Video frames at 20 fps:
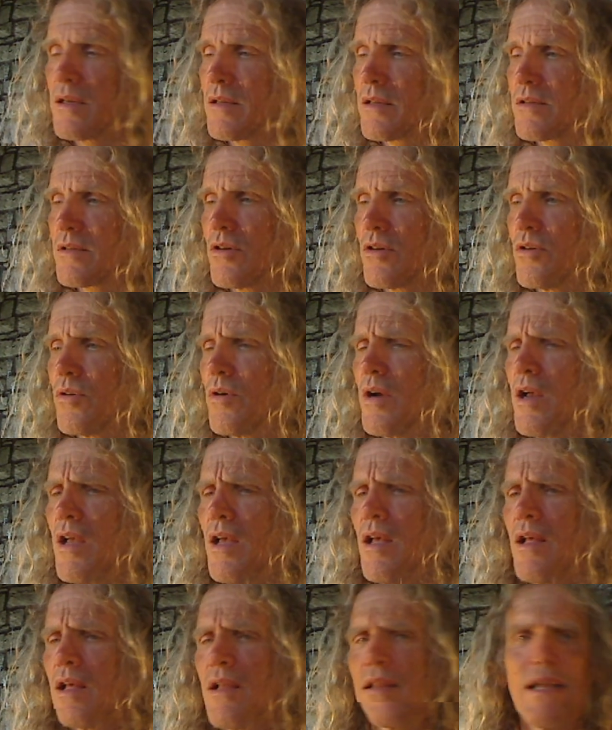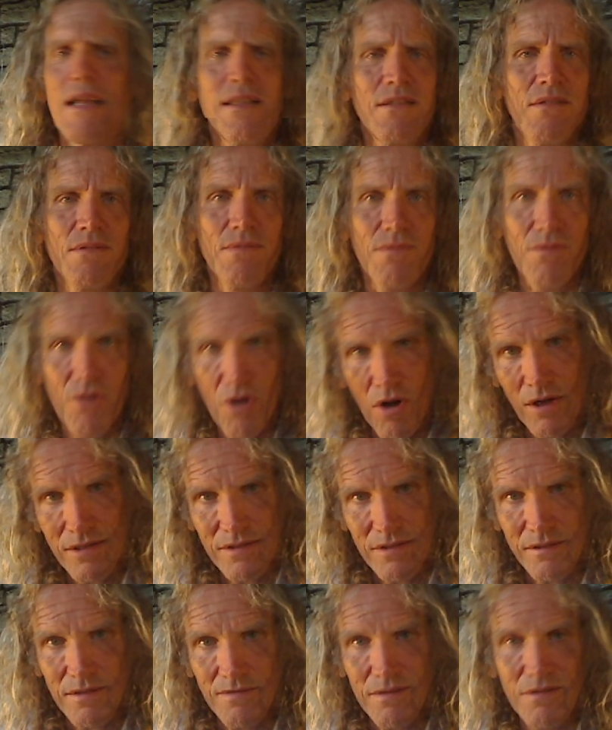So lots of
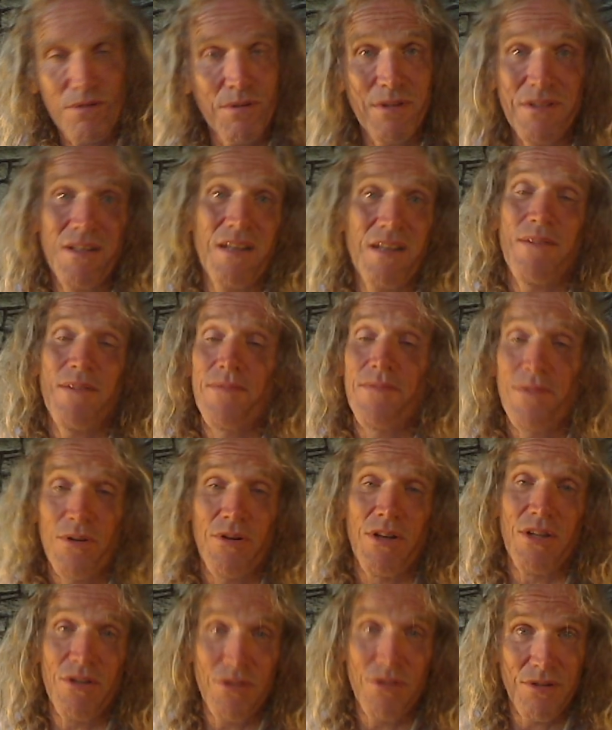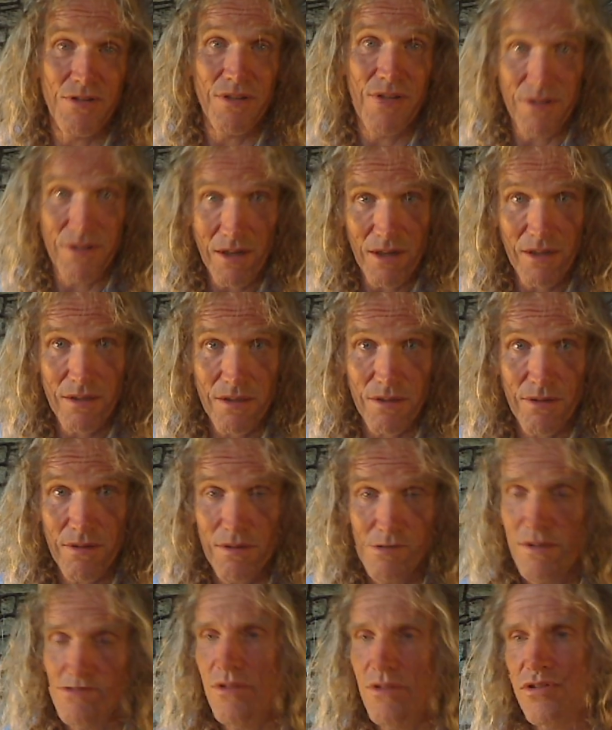losses. So it's not a very good
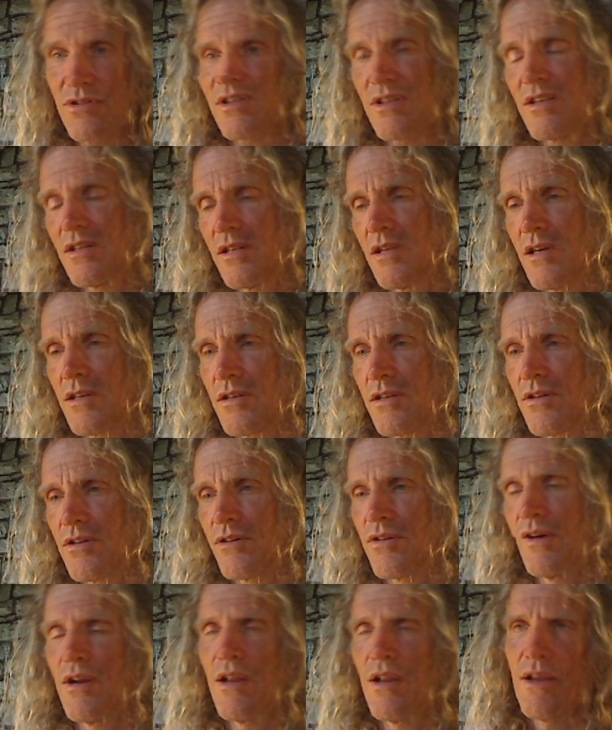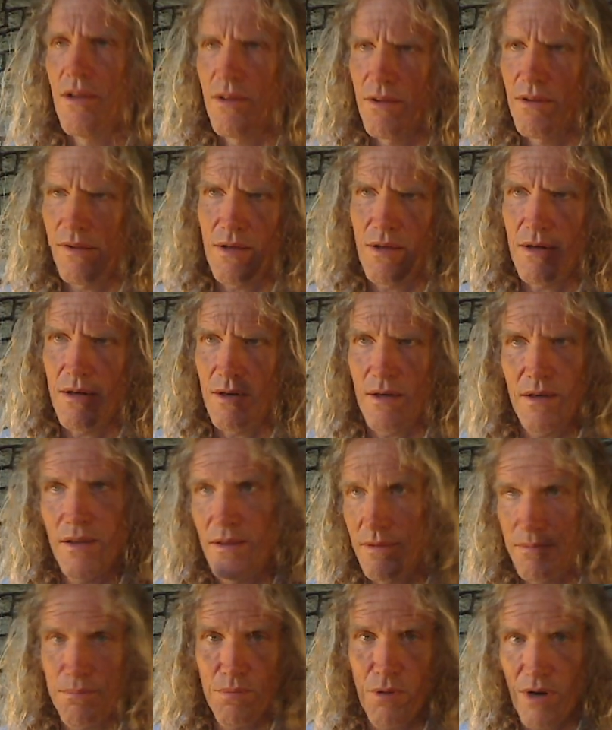conductor. It's just a conductor that in
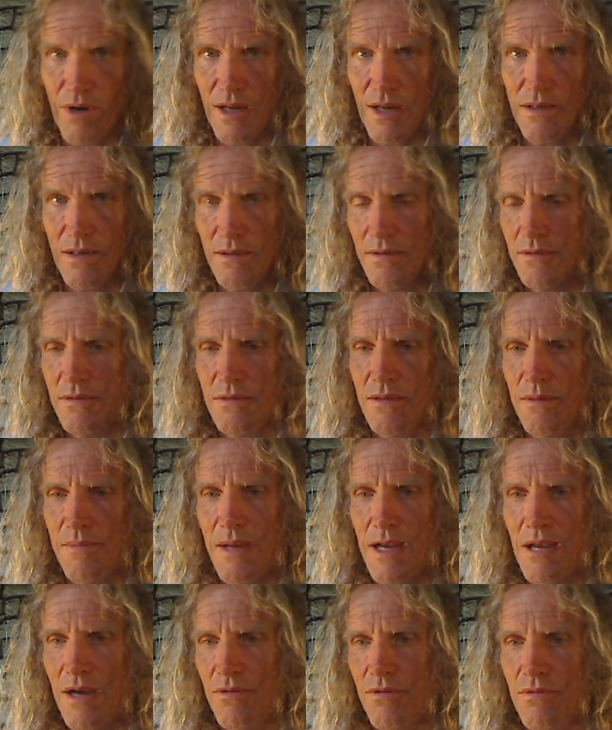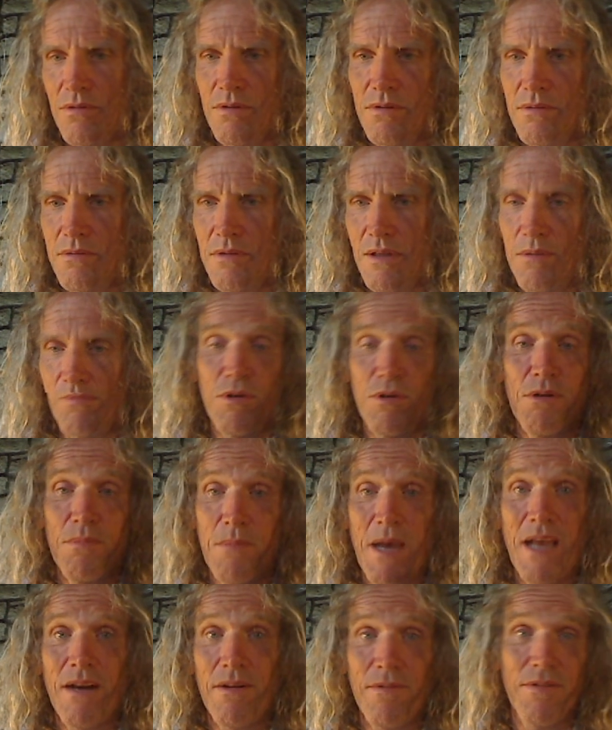his brain somehow it wouldn't
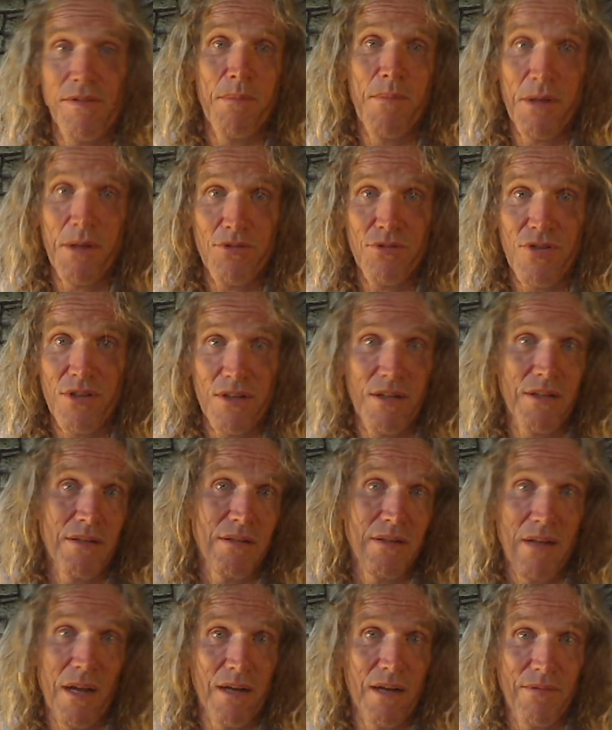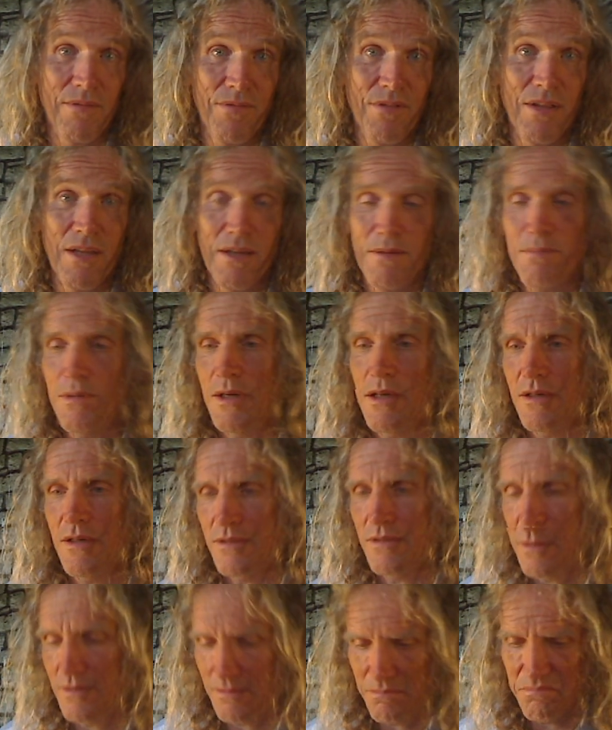matter if you melted it, kind of thing,
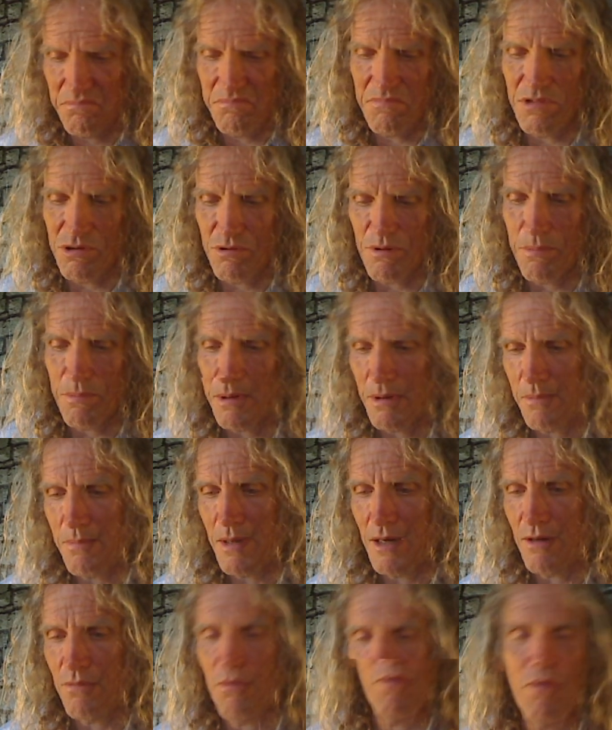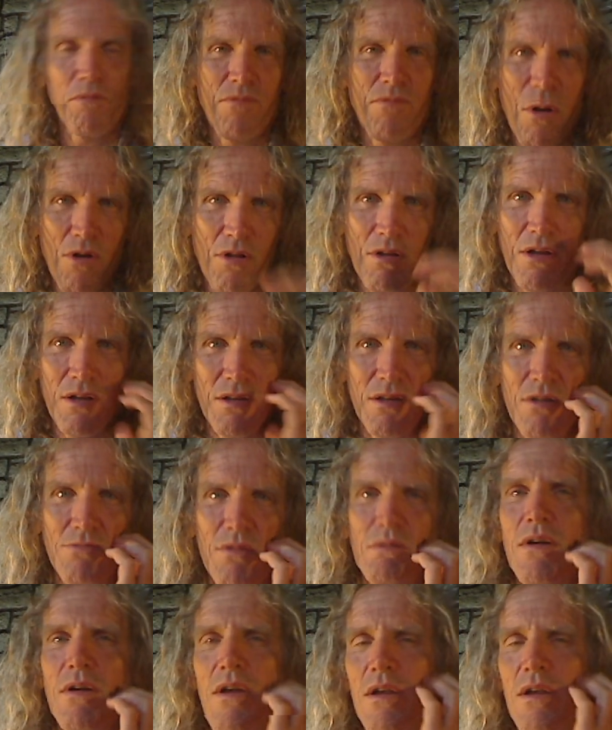because the dripping metal won't fall on you.